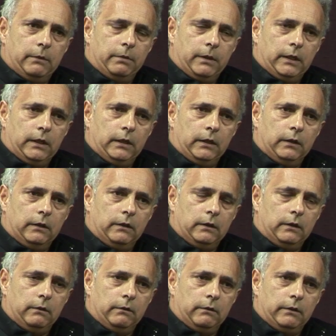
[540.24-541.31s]
be
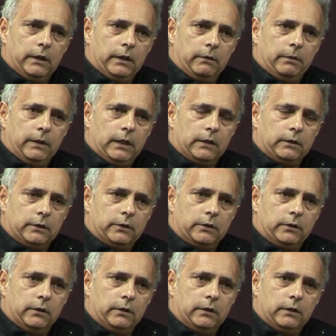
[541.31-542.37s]

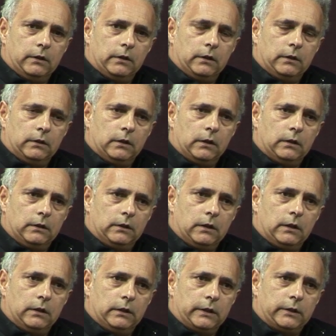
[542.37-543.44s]
understood
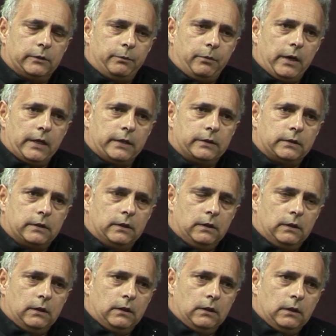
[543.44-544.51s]
and expressed.
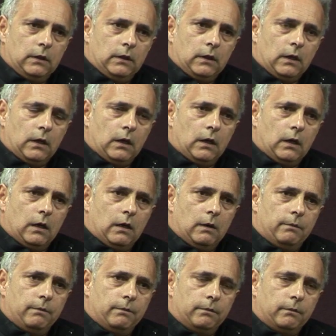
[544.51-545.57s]

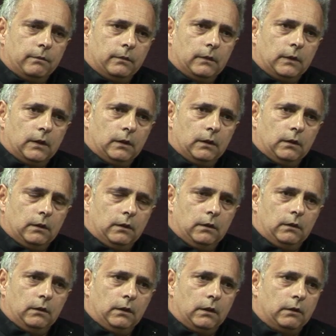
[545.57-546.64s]

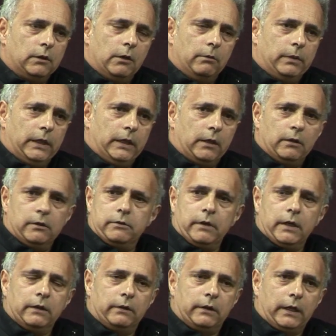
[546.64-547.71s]
Nobody goes
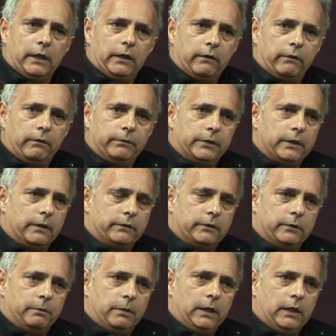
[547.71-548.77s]
around thinking of themselves
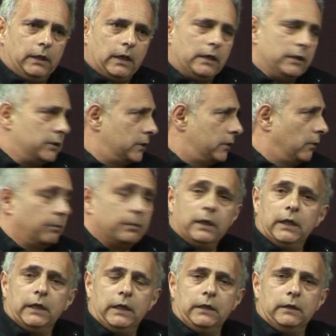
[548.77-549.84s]
as being Asian or
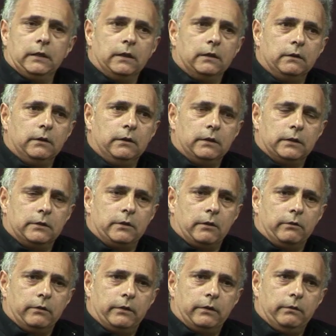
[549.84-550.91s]
being Indian. You just
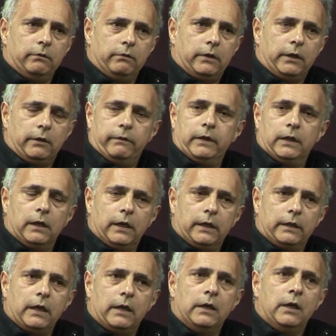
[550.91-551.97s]
don't think of it like
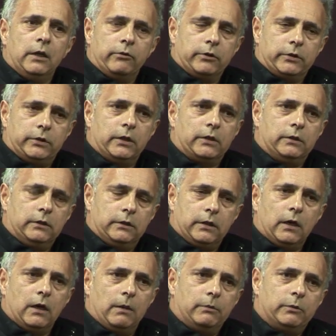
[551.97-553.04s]
that. There are certain
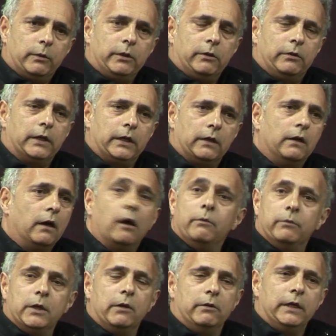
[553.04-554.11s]
times when you think, I'm
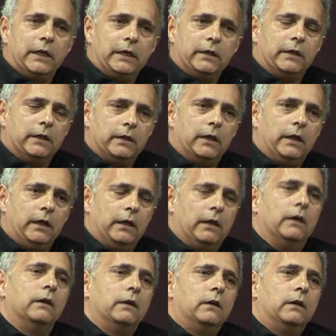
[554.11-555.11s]
the only Indian here,